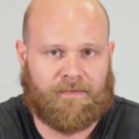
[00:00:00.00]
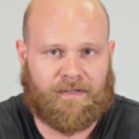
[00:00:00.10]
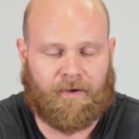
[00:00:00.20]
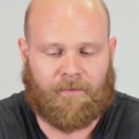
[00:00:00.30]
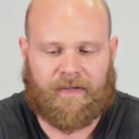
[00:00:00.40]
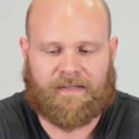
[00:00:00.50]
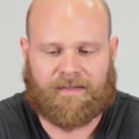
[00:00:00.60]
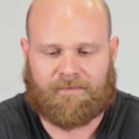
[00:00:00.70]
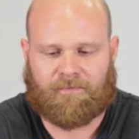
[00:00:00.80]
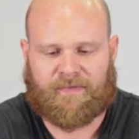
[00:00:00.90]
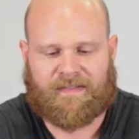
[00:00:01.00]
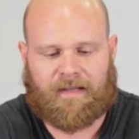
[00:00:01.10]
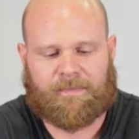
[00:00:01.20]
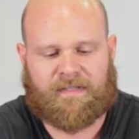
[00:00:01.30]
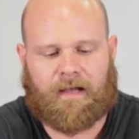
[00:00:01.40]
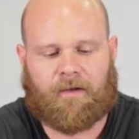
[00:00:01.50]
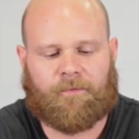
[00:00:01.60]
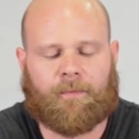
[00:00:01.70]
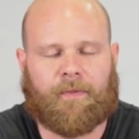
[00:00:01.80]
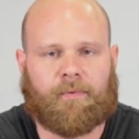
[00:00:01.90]
So this steps down
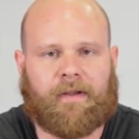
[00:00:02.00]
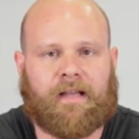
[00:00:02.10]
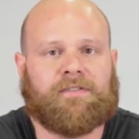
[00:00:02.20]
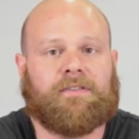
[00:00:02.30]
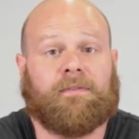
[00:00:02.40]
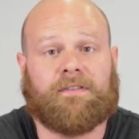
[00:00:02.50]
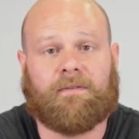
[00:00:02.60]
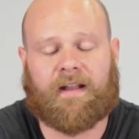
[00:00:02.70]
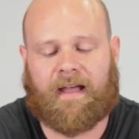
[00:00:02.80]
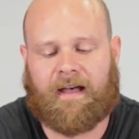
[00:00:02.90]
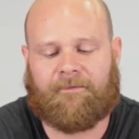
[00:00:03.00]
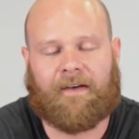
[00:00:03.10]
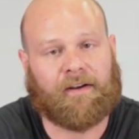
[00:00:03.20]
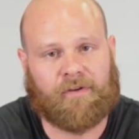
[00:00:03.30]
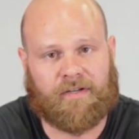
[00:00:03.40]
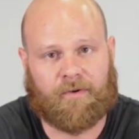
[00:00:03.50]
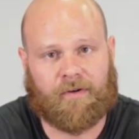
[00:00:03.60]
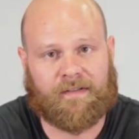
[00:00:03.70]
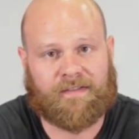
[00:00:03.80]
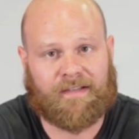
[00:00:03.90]
from the 3-inch to a 2.5 factory
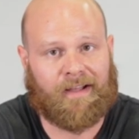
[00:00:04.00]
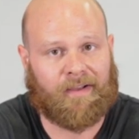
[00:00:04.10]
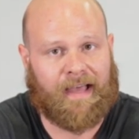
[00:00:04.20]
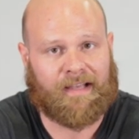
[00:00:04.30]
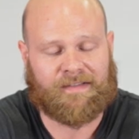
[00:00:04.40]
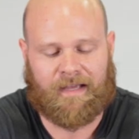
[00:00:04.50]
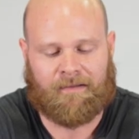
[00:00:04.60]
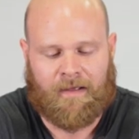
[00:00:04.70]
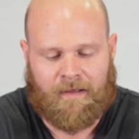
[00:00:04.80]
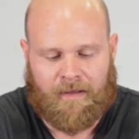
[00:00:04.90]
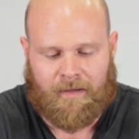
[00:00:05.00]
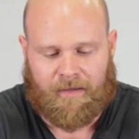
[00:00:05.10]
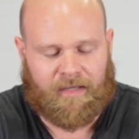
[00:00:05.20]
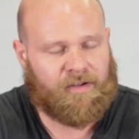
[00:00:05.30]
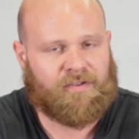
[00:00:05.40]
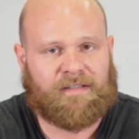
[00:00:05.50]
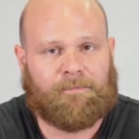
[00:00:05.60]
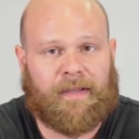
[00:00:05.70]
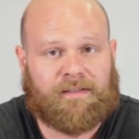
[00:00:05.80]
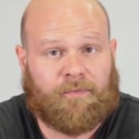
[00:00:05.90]
donut style gasket, and it just
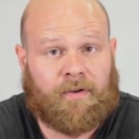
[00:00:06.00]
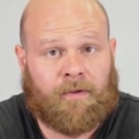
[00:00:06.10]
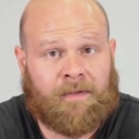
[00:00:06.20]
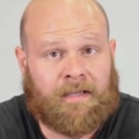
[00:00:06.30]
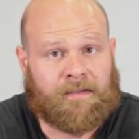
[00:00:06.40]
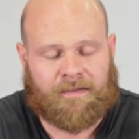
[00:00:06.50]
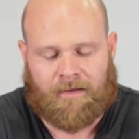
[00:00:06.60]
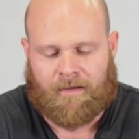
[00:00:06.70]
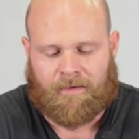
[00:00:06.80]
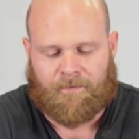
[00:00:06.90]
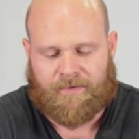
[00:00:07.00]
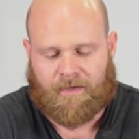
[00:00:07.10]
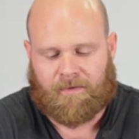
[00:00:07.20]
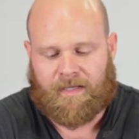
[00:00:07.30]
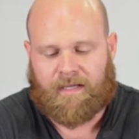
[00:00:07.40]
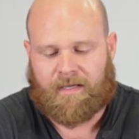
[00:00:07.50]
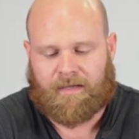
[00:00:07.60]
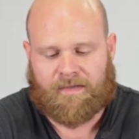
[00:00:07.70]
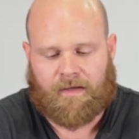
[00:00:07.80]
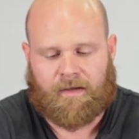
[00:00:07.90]
makes for no leaks. So leaky
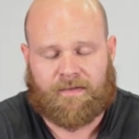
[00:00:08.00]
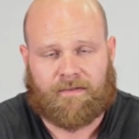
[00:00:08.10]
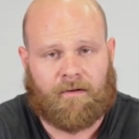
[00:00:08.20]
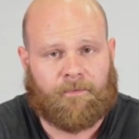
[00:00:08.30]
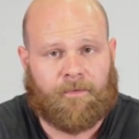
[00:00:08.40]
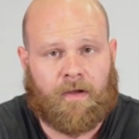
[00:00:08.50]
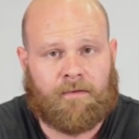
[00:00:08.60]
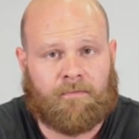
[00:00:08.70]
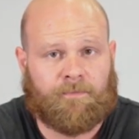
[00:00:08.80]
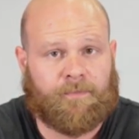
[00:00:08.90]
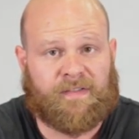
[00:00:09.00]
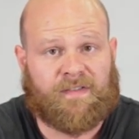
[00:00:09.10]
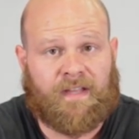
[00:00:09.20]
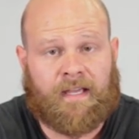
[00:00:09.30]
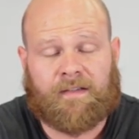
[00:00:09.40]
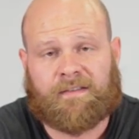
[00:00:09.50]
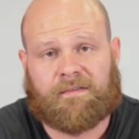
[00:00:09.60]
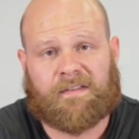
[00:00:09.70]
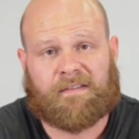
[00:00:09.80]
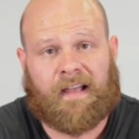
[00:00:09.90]
exhausts aren't fun, it stinks,
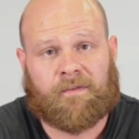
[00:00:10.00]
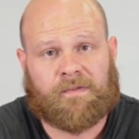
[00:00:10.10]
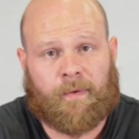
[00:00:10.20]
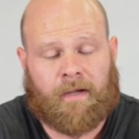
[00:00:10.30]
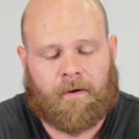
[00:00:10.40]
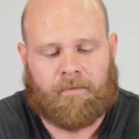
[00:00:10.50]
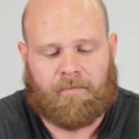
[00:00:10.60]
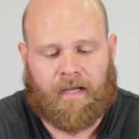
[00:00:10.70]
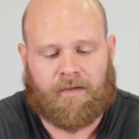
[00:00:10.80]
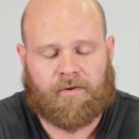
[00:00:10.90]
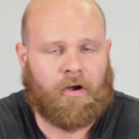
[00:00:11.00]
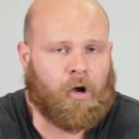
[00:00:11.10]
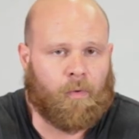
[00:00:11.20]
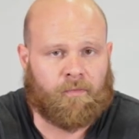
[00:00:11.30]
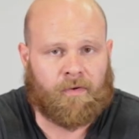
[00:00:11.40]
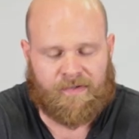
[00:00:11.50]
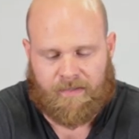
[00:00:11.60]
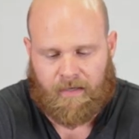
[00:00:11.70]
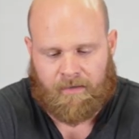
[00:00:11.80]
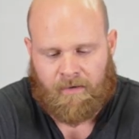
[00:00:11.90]
it sounds weird, and your car won't run as
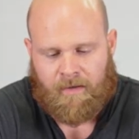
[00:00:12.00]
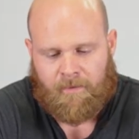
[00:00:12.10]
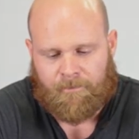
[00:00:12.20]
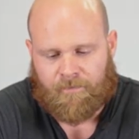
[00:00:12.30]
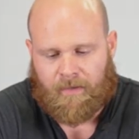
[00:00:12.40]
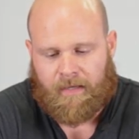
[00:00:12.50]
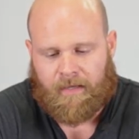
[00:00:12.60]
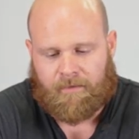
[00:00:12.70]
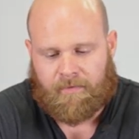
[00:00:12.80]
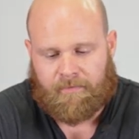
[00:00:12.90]
good. And